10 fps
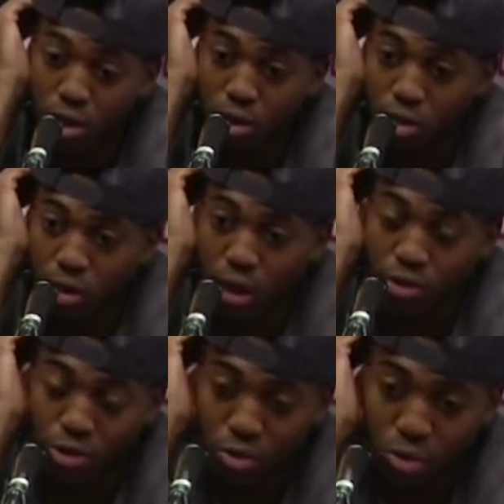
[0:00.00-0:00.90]
You know,
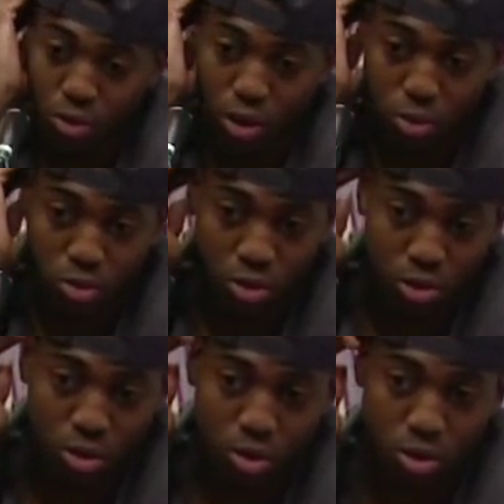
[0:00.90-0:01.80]
last year we weren't able
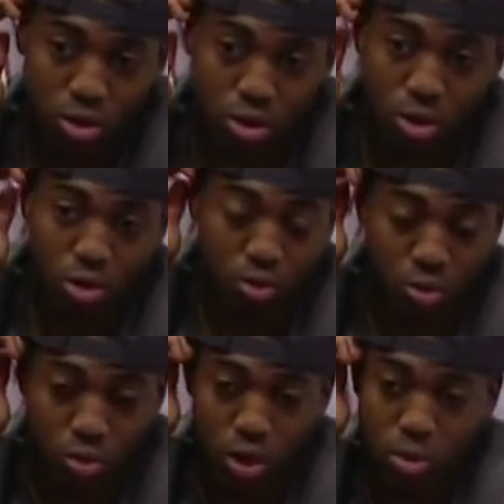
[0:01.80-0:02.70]
to
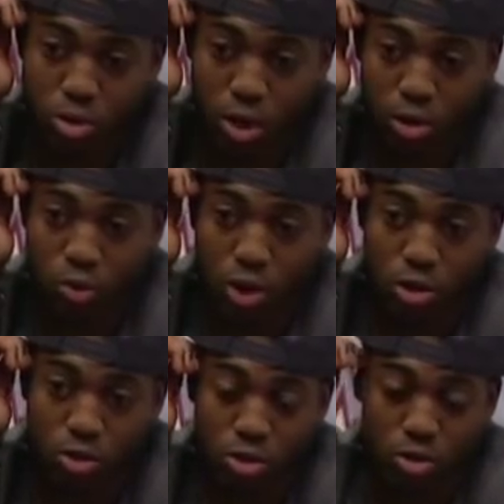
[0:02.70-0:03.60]
get a
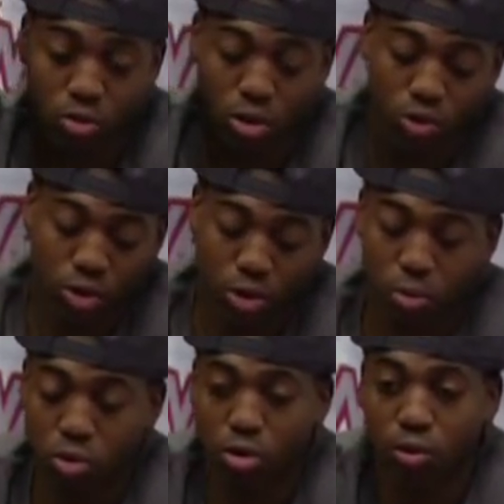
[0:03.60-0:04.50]
win, so this year
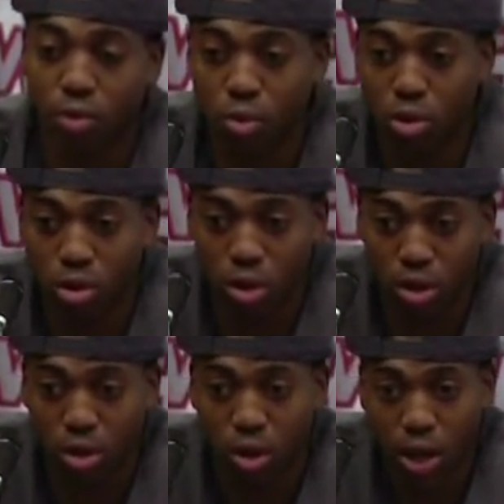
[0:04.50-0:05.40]
most definitely we're looking
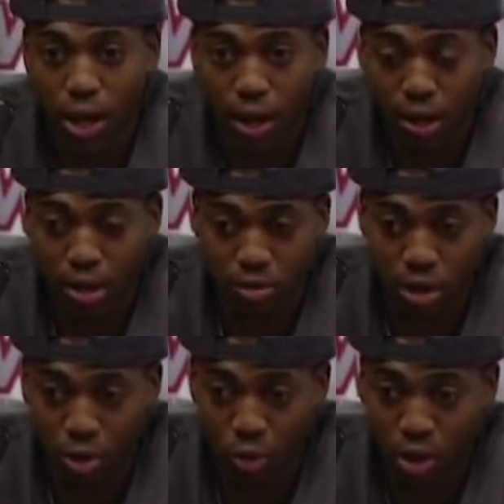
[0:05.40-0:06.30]
to at least
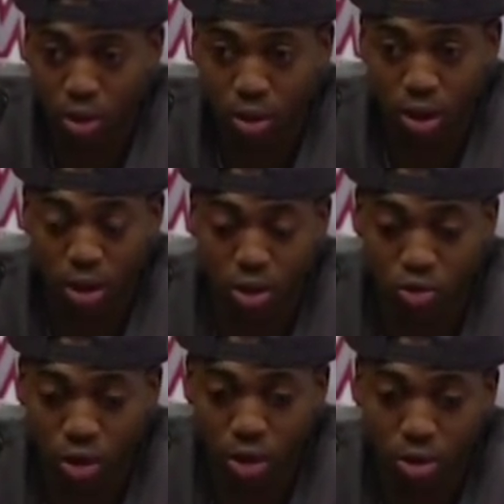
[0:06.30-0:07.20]
get a win and then
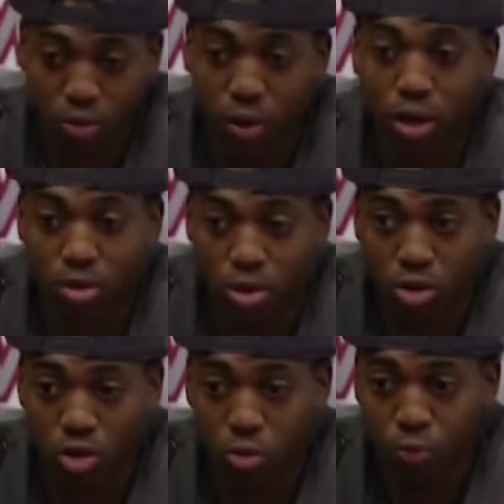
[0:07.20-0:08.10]
try to advance in
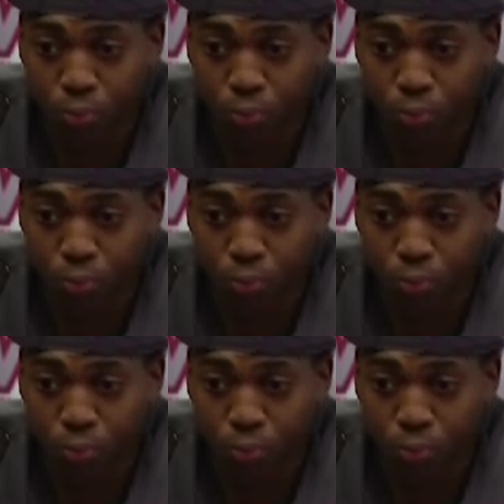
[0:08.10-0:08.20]
the tournament.